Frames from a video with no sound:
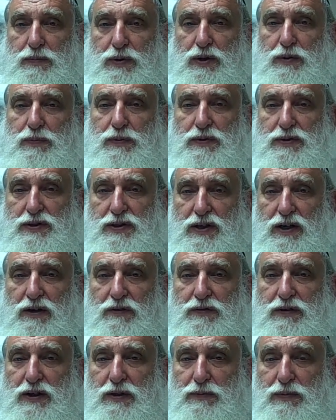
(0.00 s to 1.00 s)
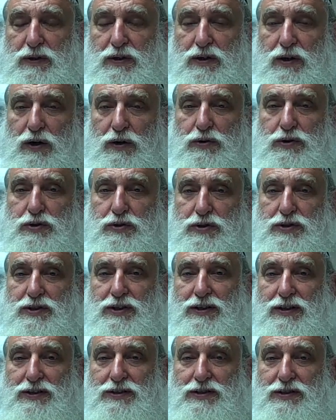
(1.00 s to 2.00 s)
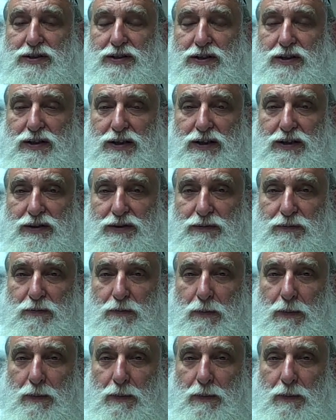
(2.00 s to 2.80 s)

The purpose of keeping kosher is to listen to God.